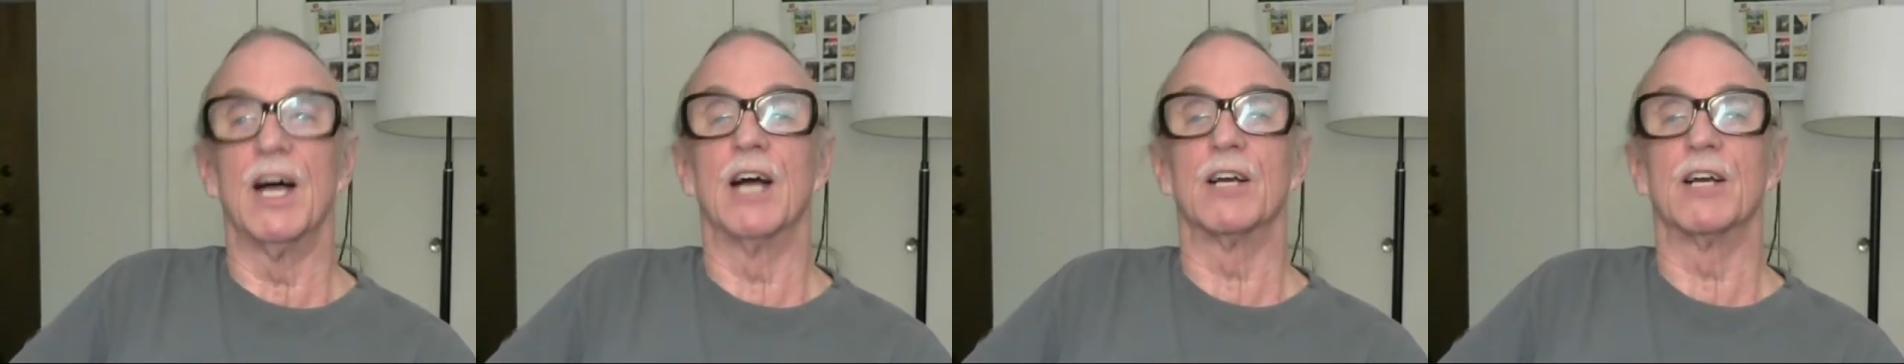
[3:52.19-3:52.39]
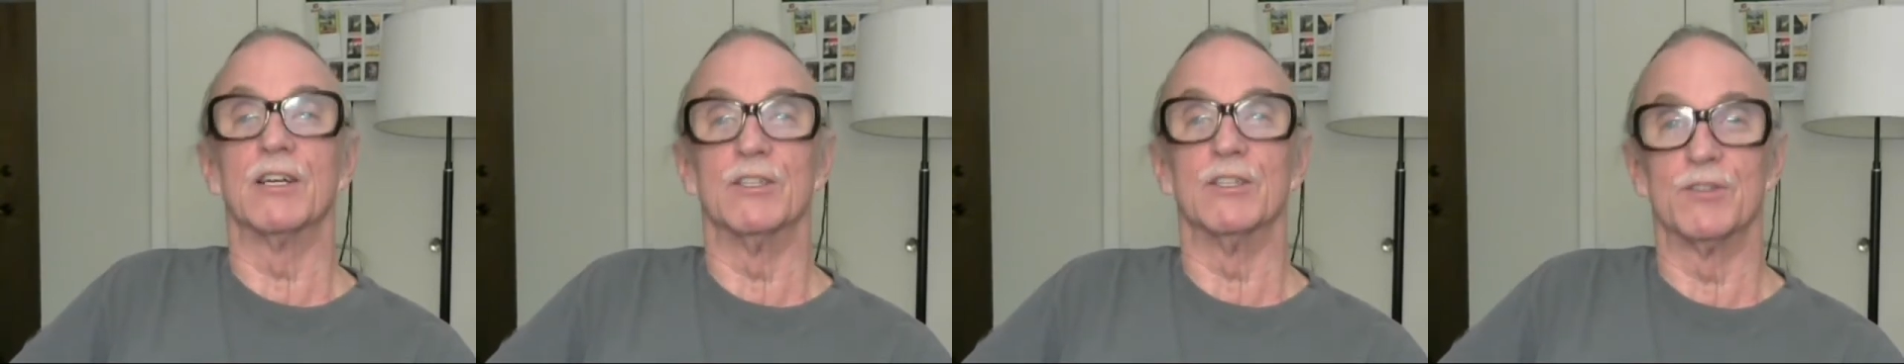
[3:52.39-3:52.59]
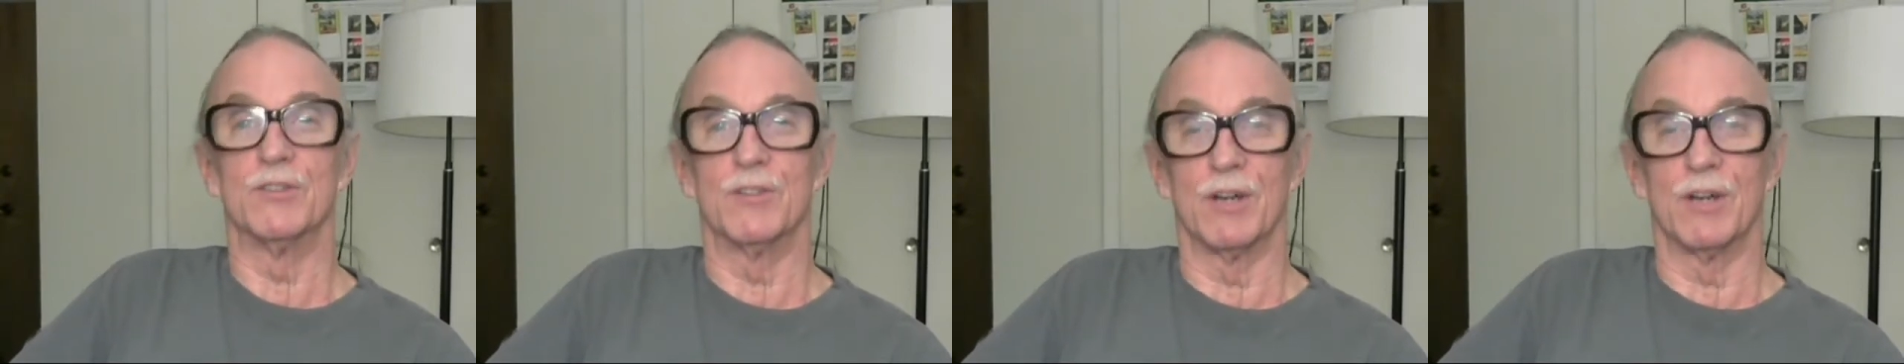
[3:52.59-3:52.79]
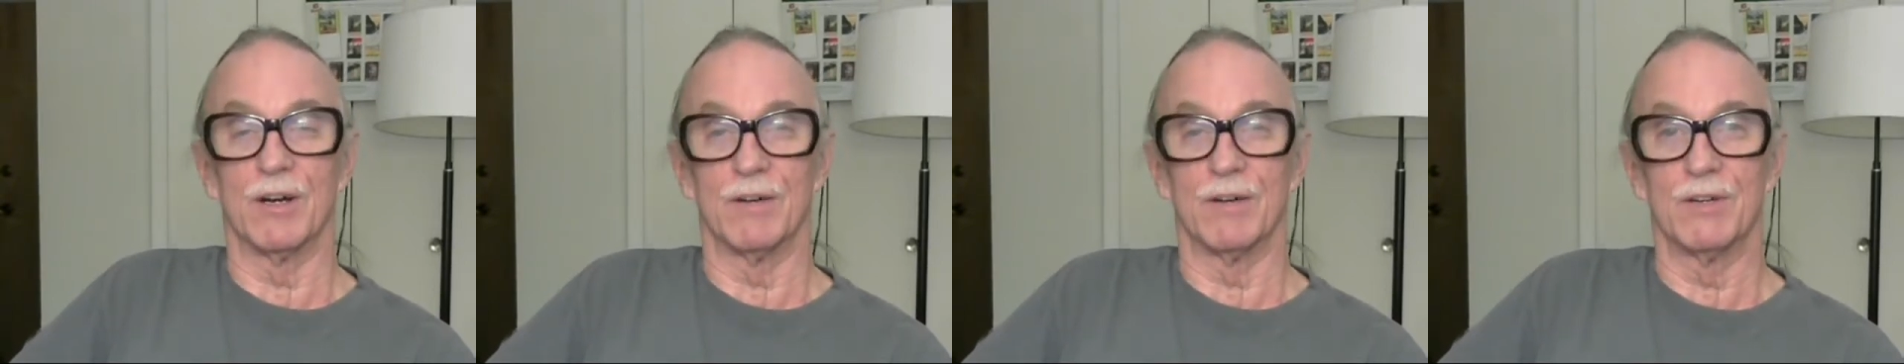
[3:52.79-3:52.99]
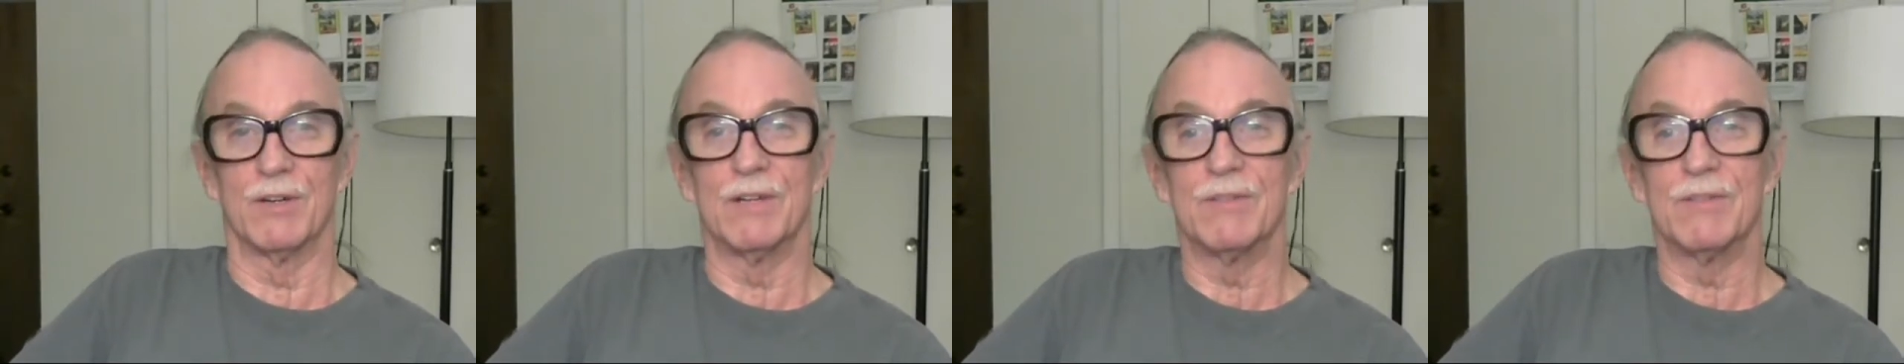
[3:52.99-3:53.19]
a
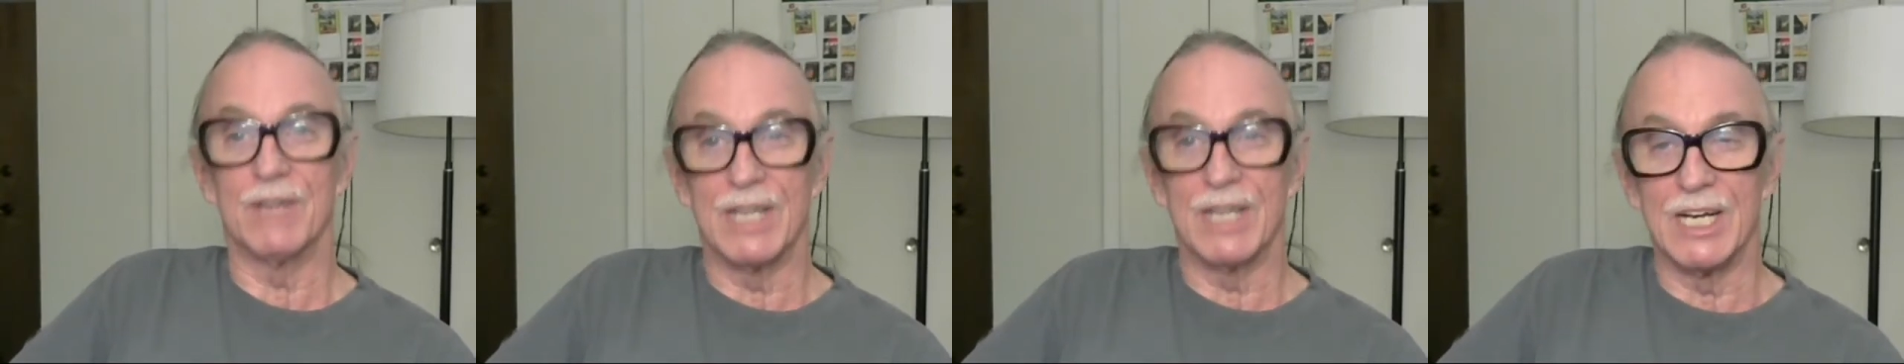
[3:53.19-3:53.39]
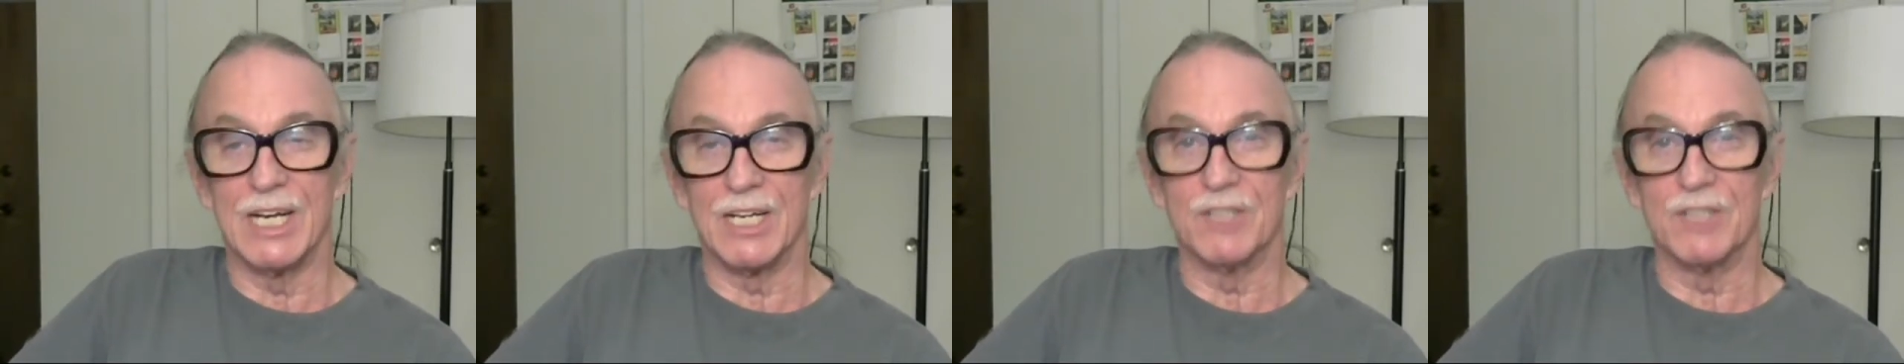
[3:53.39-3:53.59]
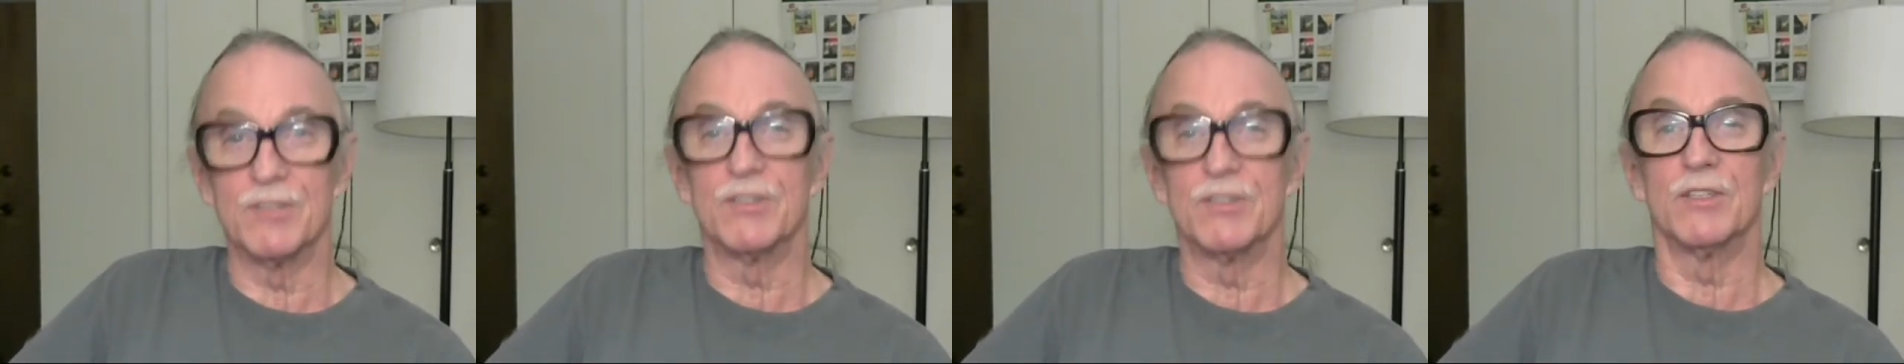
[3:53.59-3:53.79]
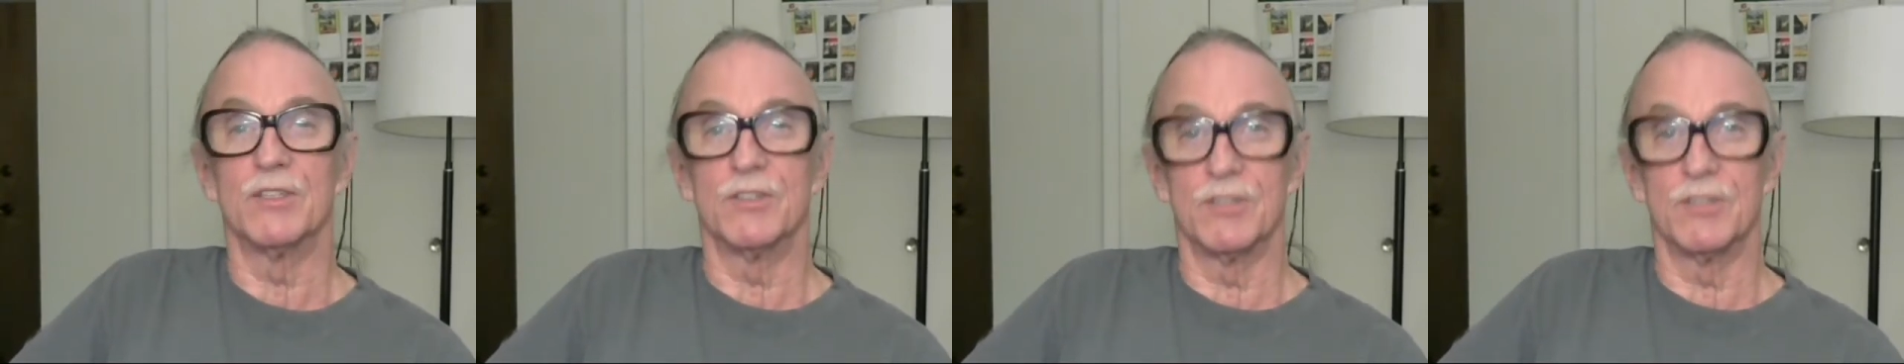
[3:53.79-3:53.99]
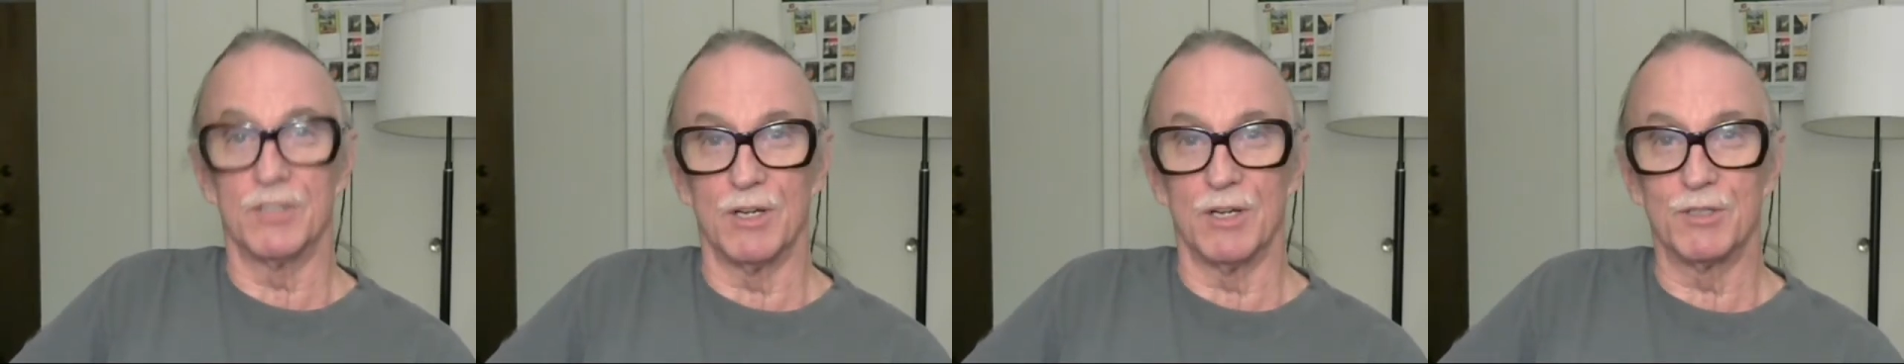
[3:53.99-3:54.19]
conservative is
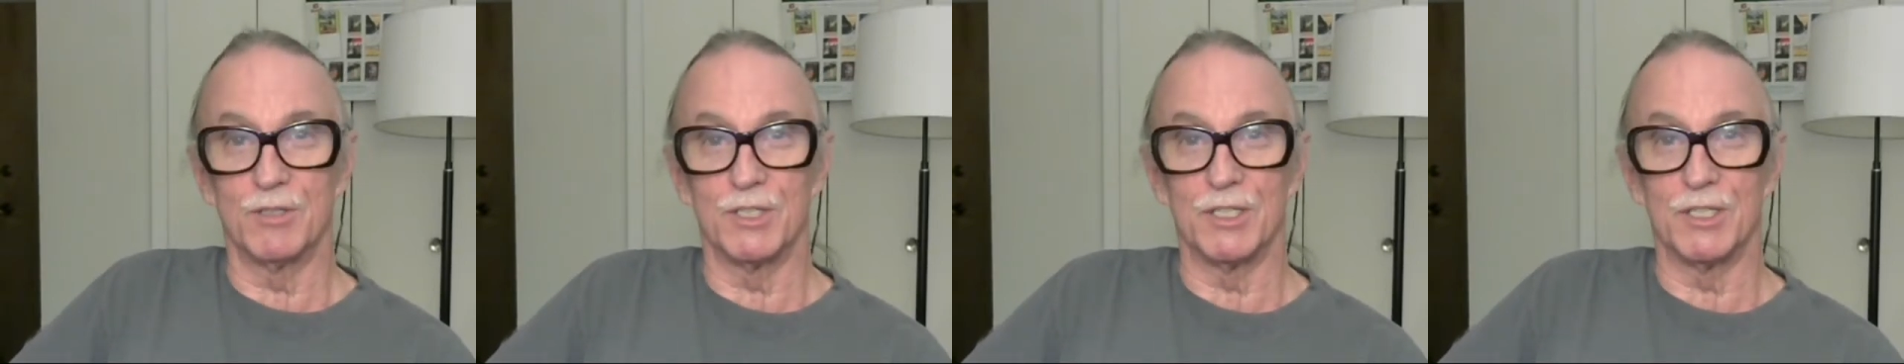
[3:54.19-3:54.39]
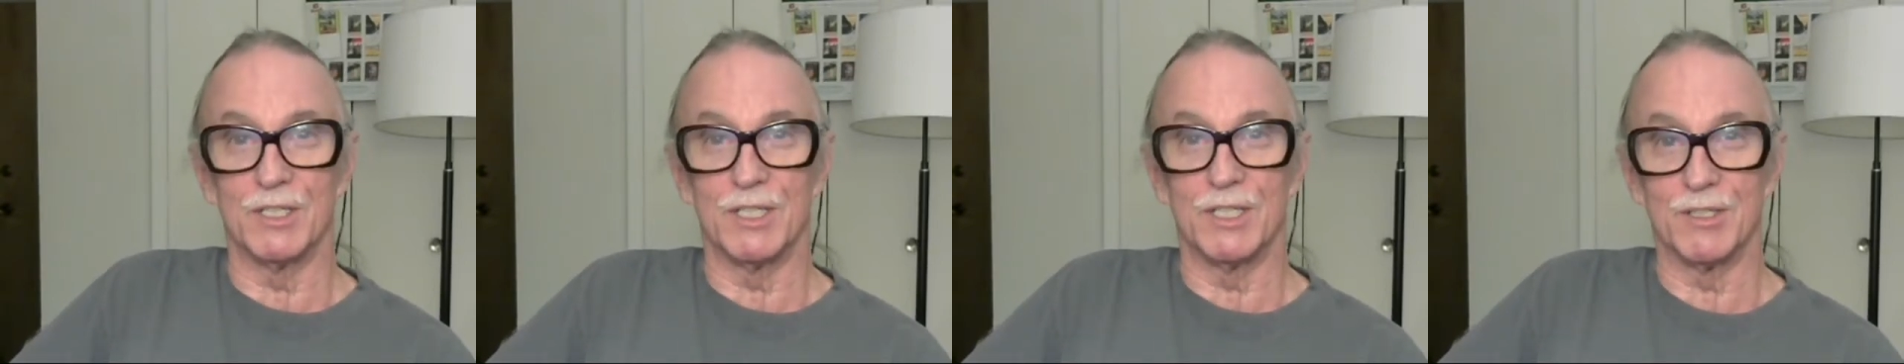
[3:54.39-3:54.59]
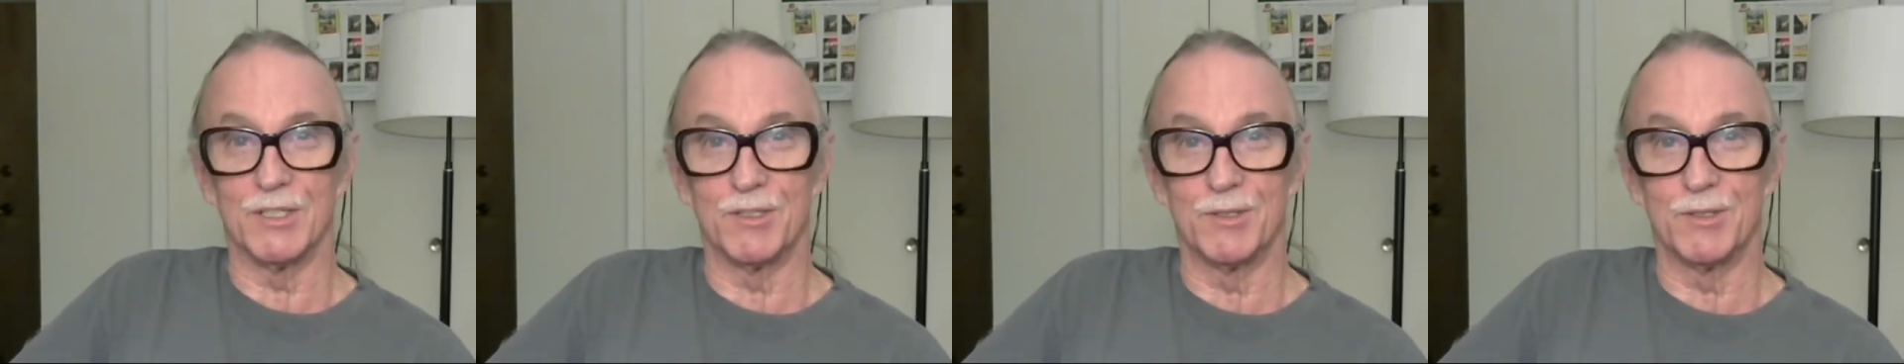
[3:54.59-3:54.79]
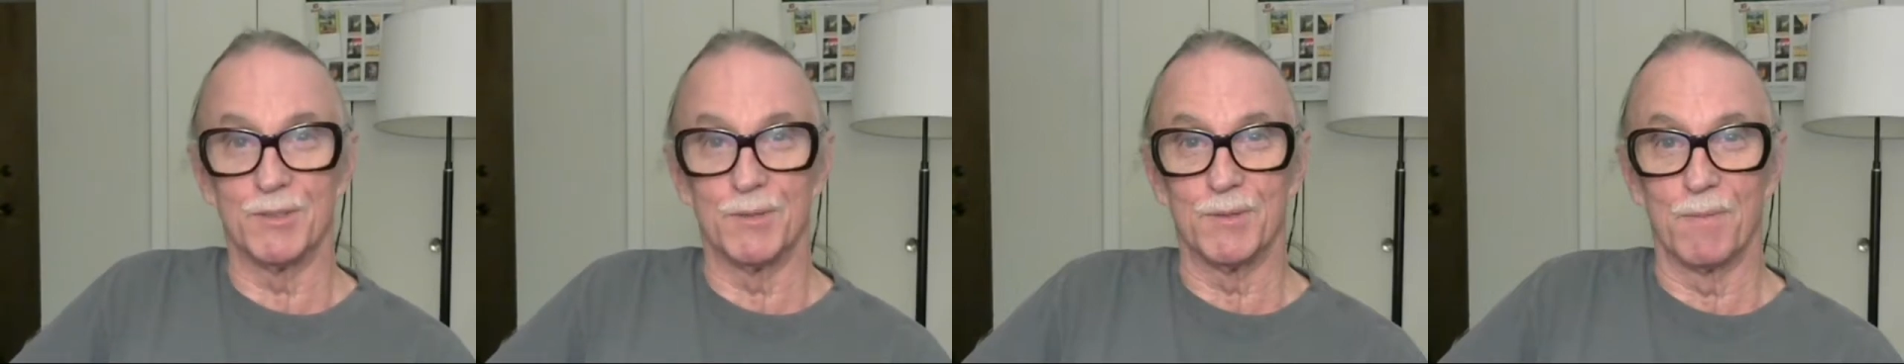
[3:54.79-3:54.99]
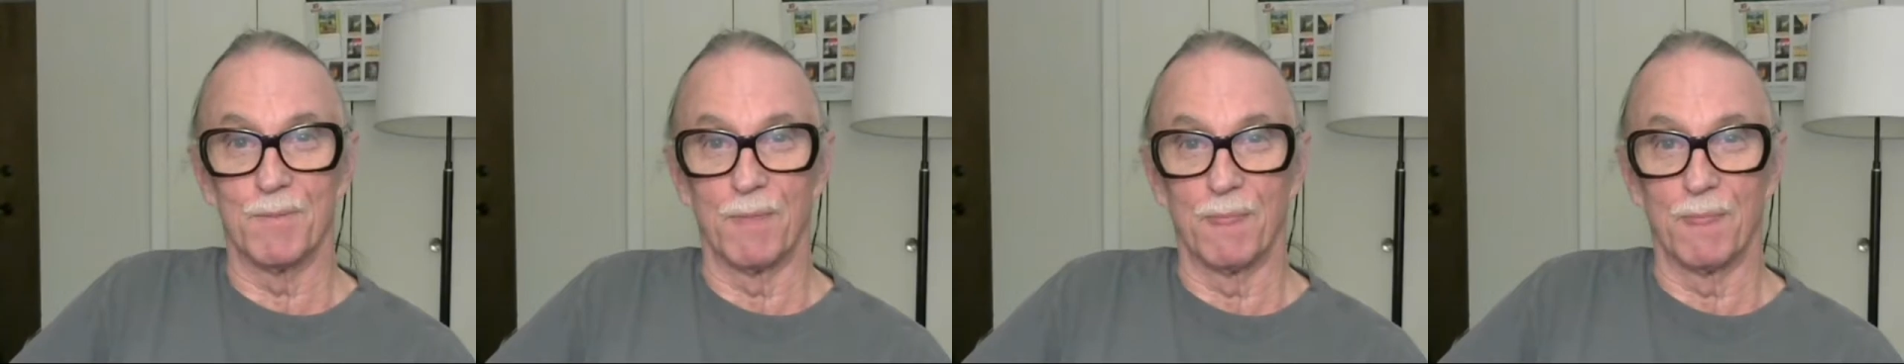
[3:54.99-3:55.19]
socialist.